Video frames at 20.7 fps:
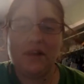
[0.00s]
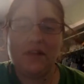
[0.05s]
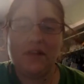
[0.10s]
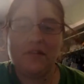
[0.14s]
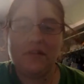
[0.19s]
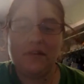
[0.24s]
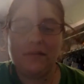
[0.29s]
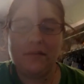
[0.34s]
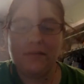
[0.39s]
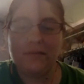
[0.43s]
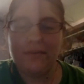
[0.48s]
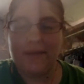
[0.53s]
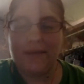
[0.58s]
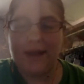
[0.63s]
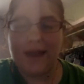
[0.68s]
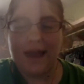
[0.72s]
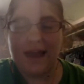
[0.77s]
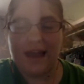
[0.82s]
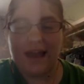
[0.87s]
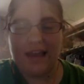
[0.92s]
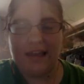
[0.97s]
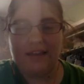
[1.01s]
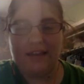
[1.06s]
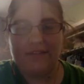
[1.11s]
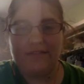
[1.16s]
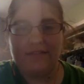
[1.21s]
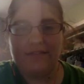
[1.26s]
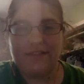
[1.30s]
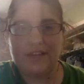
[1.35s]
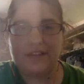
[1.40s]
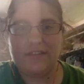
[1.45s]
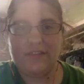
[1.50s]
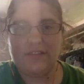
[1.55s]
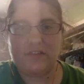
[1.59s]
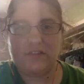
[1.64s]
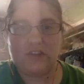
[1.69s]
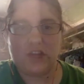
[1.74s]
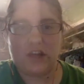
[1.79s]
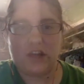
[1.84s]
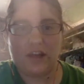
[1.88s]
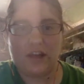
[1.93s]
you arrive in the
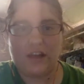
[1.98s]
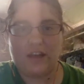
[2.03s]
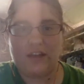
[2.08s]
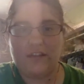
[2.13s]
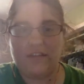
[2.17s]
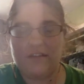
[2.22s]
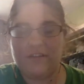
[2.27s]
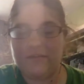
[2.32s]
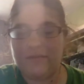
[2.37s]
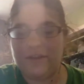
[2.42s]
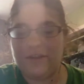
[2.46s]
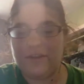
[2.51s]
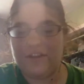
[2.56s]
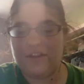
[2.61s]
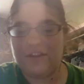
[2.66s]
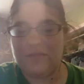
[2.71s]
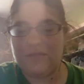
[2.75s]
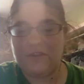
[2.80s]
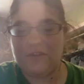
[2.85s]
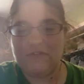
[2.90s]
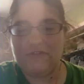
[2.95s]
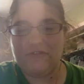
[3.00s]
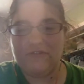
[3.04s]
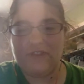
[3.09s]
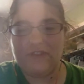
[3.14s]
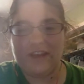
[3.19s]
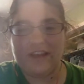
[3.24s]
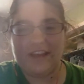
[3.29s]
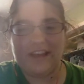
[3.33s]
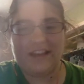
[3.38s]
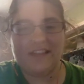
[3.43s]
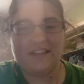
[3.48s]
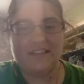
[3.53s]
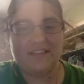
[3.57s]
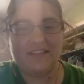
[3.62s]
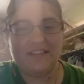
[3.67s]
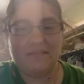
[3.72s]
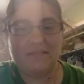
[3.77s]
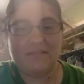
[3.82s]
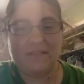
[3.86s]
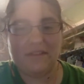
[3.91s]
chocolate realm, you find
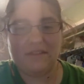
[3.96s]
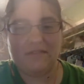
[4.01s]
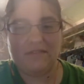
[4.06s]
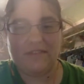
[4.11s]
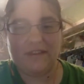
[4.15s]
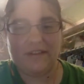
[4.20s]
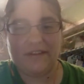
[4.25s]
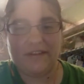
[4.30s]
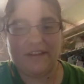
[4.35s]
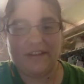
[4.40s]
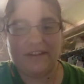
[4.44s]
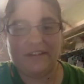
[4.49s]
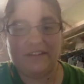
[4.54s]
something very